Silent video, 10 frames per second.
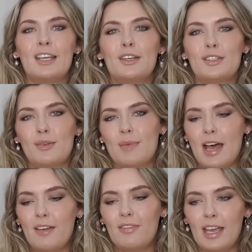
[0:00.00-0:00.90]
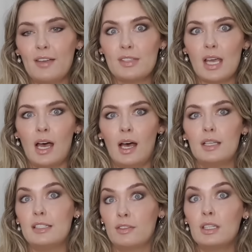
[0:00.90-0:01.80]
So my faves are
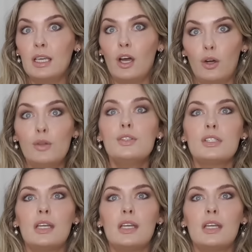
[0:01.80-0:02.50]
definitely oat